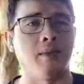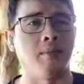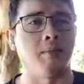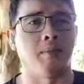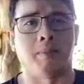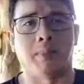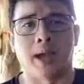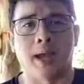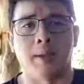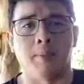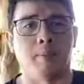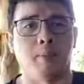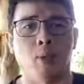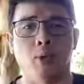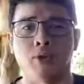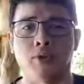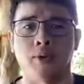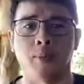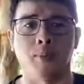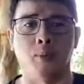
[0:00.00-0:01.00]
my
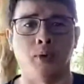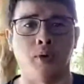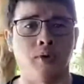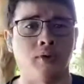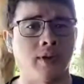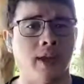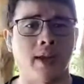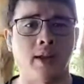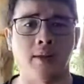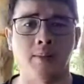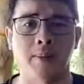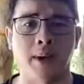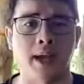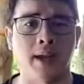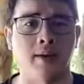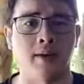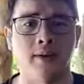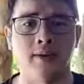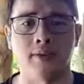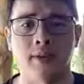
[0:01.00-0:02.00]
motorcycle
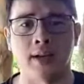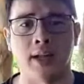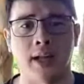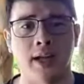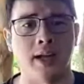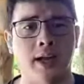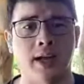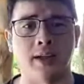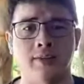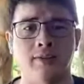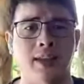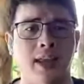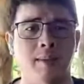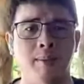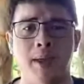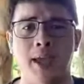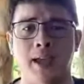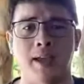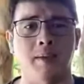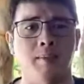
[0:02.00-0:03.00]
bikers in Angkas, they
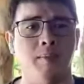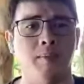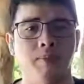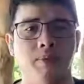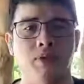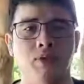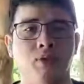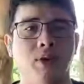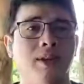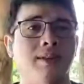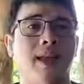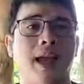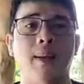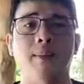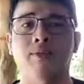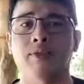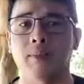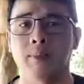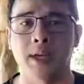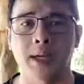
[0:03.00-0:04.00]
make 3
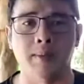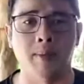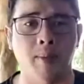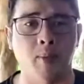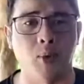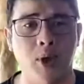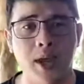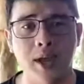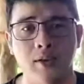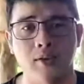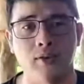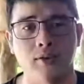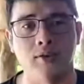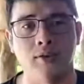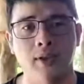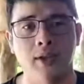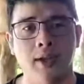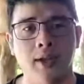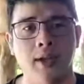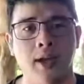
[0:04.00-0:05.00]
times the minimum wage.
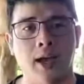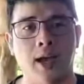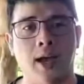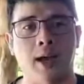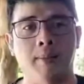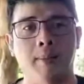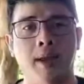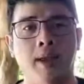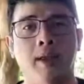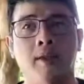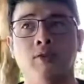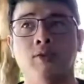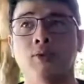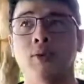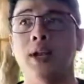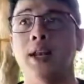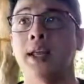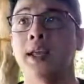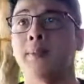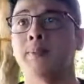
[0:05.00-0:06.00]
And it's
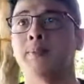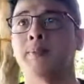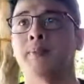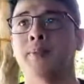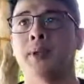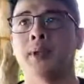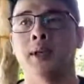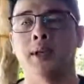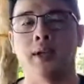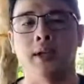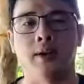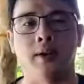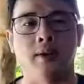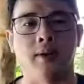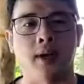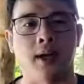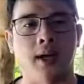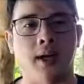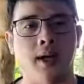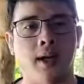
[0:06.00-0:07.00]
really,
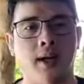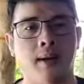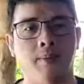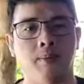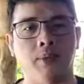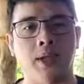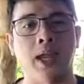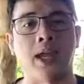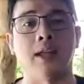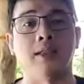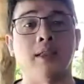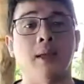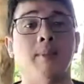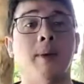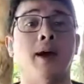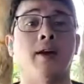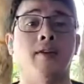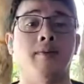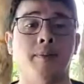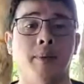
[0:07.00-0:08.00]
taken them
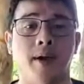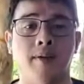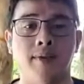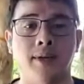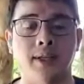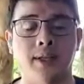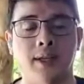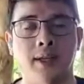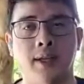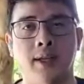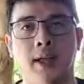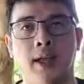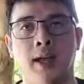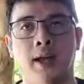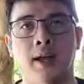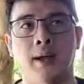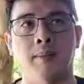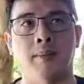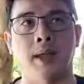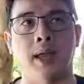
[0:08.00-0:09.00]
out of poverty.
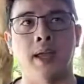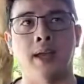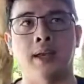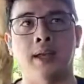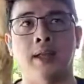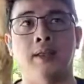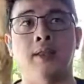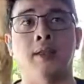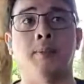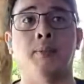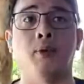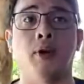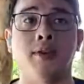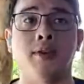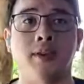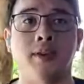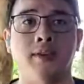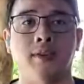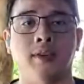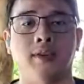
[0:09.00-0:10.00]
And in the
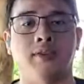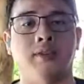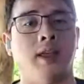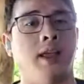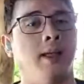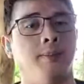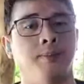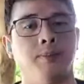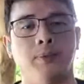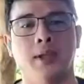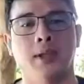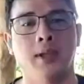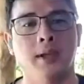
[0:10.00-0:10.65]
process has helped,